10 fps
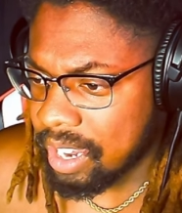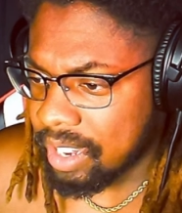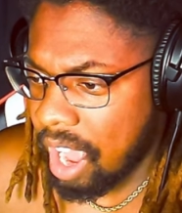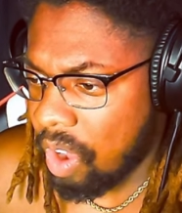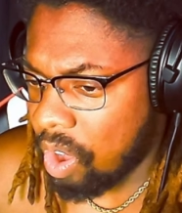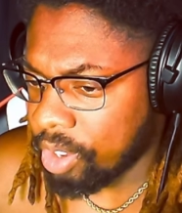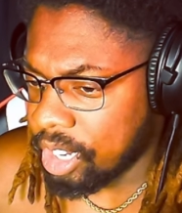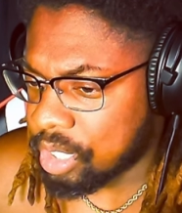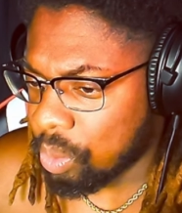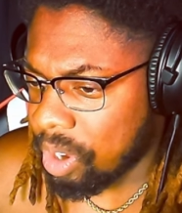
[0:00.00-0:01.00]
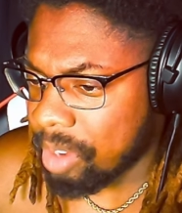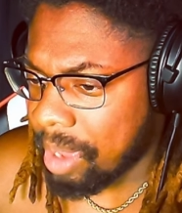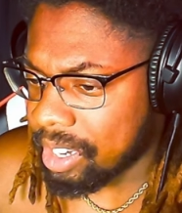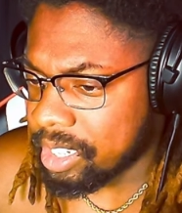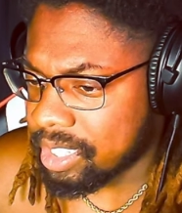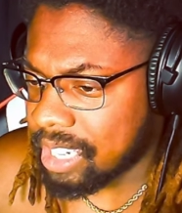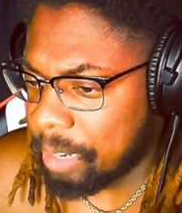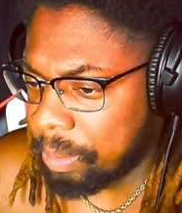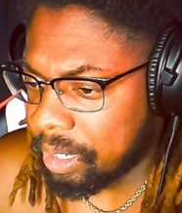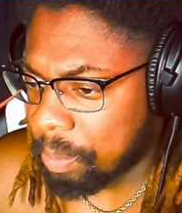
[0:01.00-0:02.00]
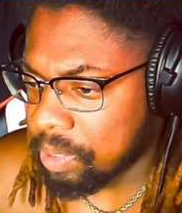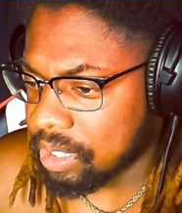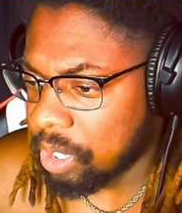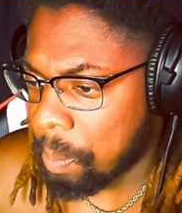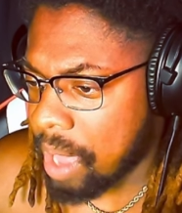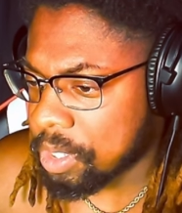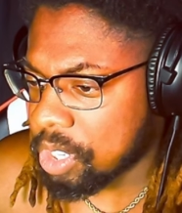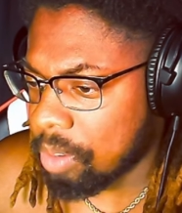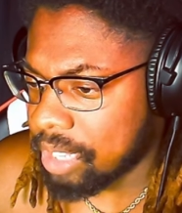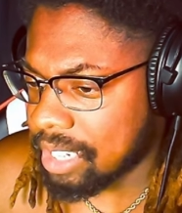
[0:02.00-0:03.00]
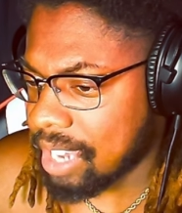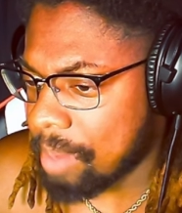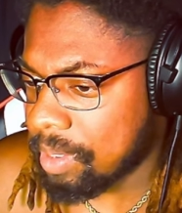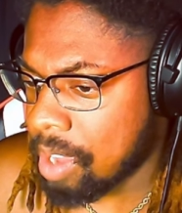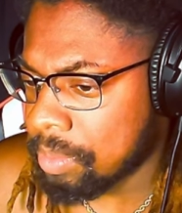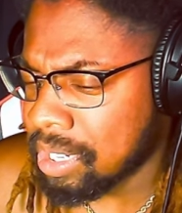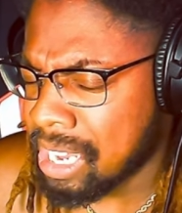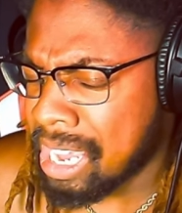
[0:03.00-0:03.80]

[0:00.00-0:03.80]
Now all you need to worry about is keeping your pretty little mouth shut when that time comes.